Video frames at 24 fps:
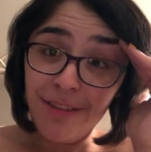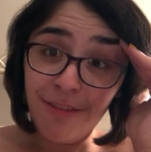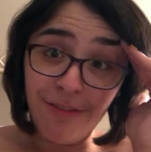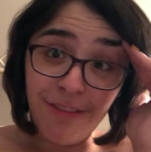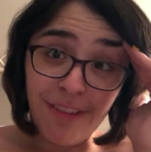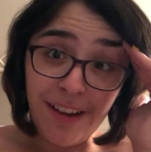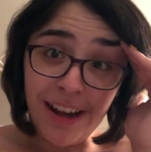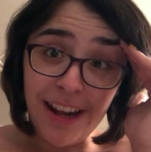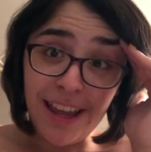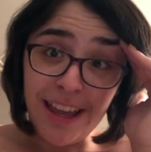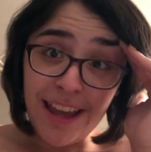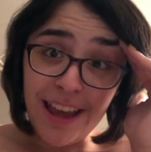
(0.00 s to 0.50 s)
of
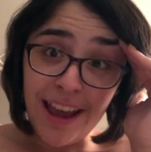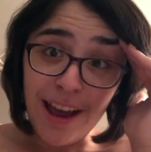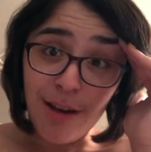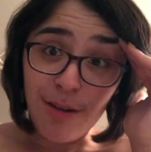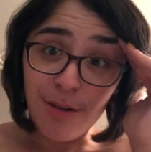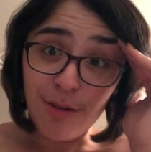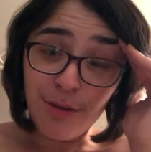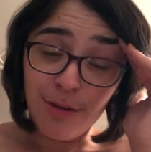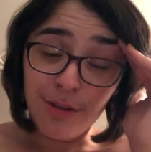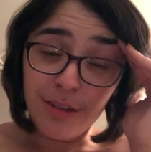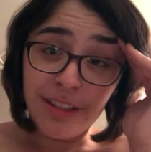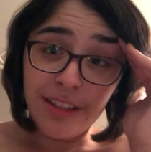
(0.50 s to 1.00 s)
funny
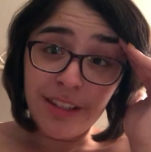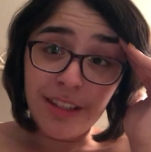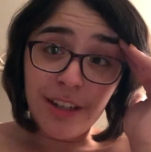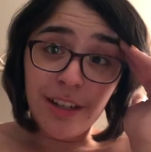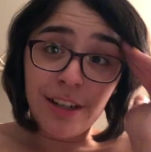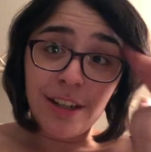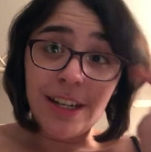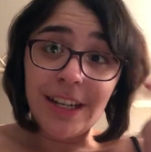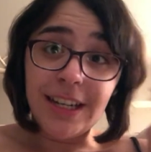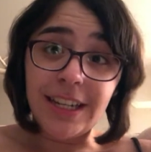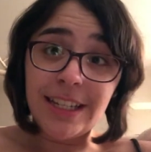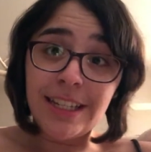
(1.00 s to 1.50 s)
how
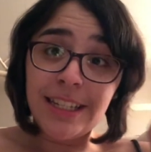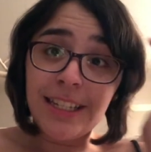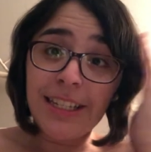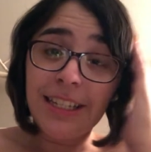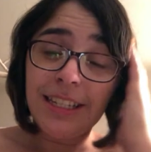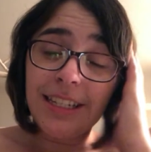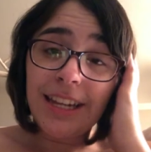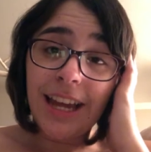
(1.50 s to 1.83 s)
Sirius is